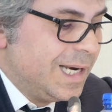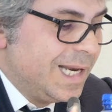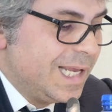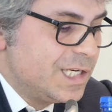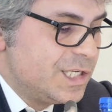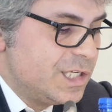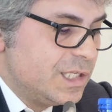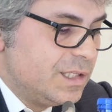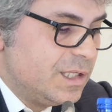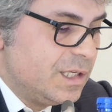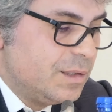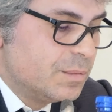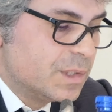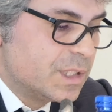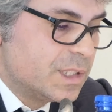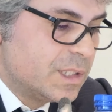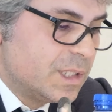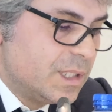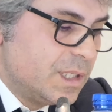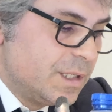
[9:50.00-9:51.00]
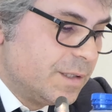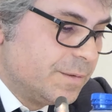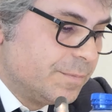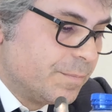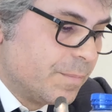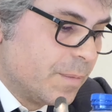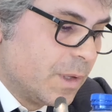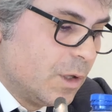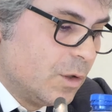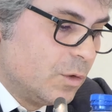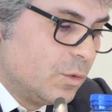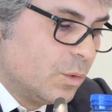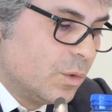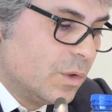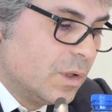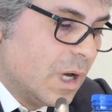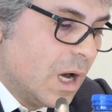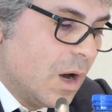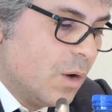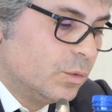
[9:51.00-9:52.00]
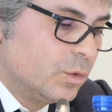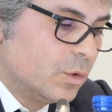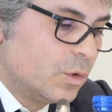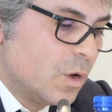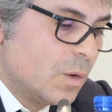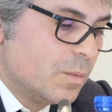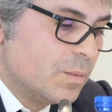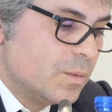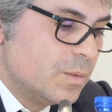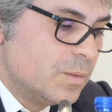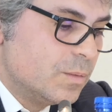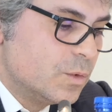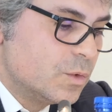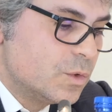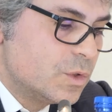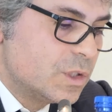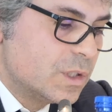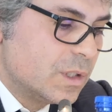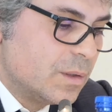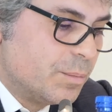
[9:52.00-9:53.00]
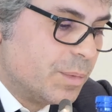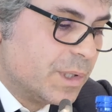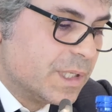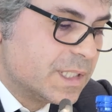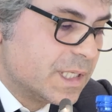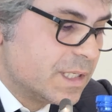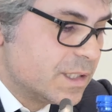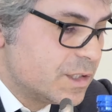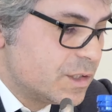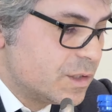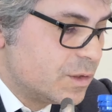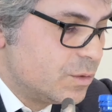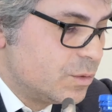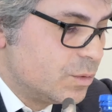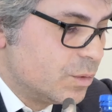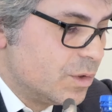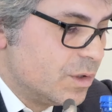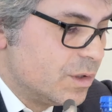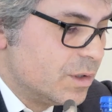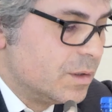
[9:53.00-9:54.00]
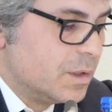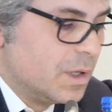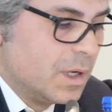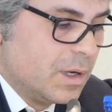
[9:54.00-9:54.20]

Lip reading: legitimacy to the autonomous presence to the